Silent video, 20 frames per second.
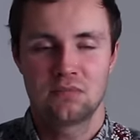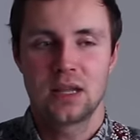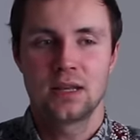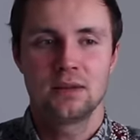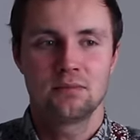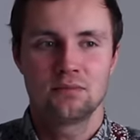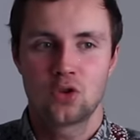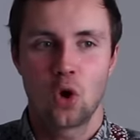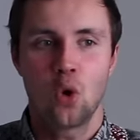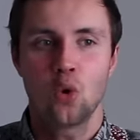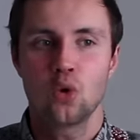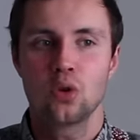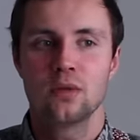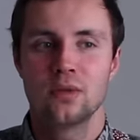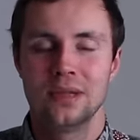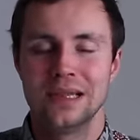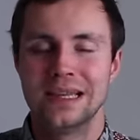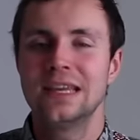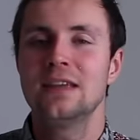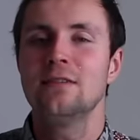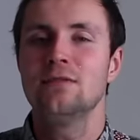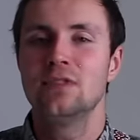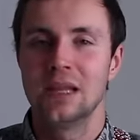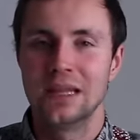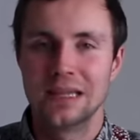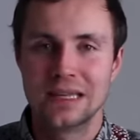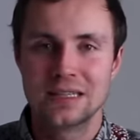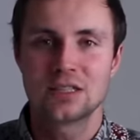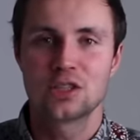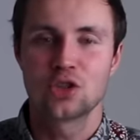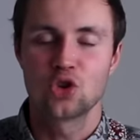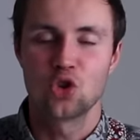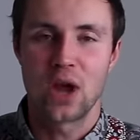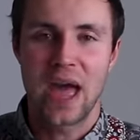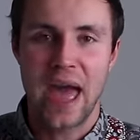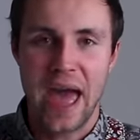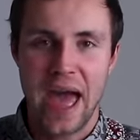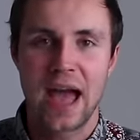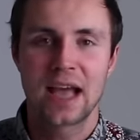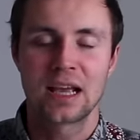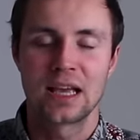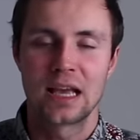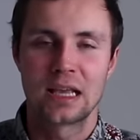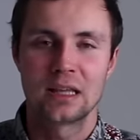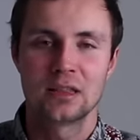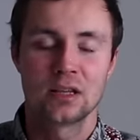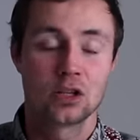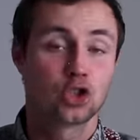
they don't leave the listener hanging.